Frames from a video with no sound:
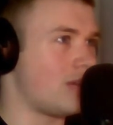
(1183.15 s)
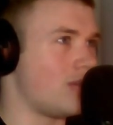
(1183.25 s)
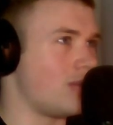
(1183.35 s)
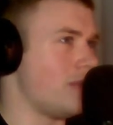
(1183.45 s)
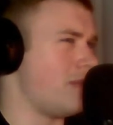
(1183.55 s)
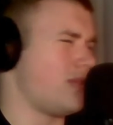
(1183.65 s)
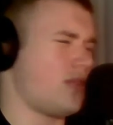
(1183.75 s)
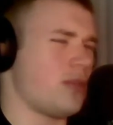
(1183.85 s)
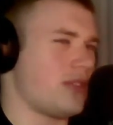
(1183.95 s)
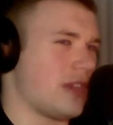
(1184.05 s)
or maybe
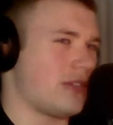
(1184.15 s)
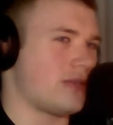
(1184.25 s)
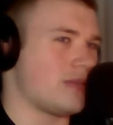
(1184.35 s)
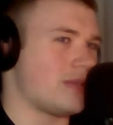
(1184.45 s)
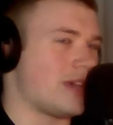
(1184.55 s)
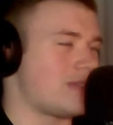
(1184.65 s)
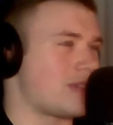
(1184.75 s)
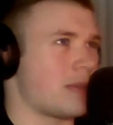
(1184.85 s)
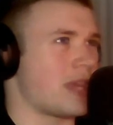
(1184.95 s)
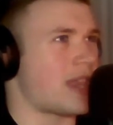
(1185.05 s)
supersets, that's
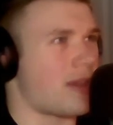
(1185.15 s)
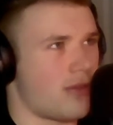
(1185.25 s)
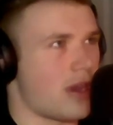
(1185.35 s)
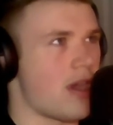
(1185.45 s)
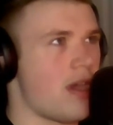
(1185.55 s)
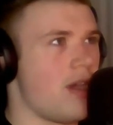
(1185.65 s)
like a bit different,